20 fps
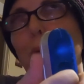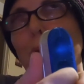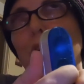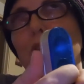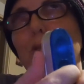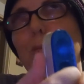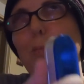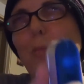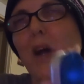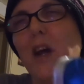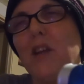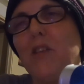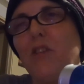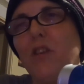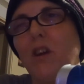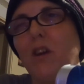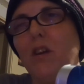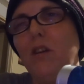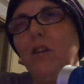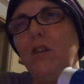is
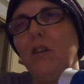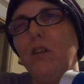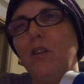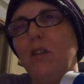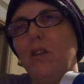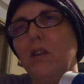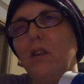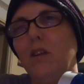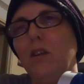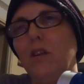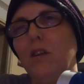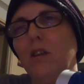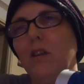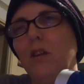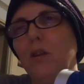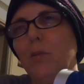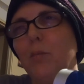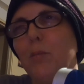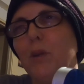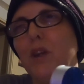better,
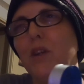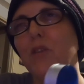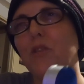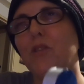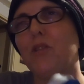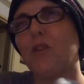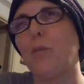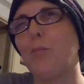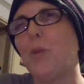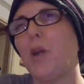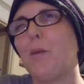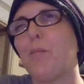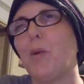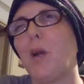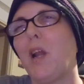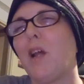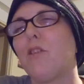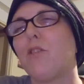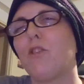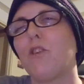because some of the
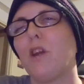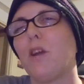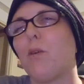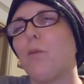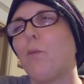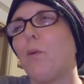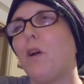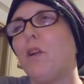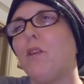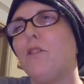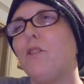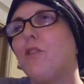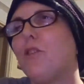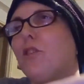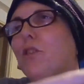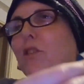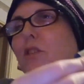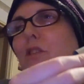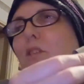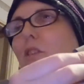plastic
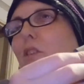ones